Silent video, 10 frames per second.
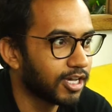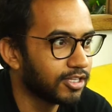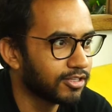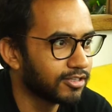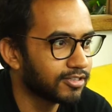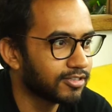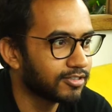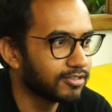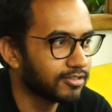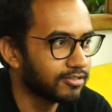I think
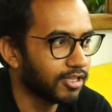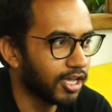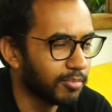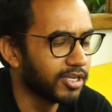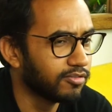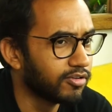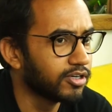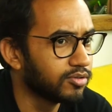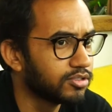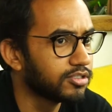I made a very
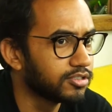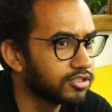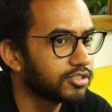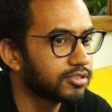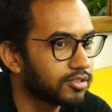good decision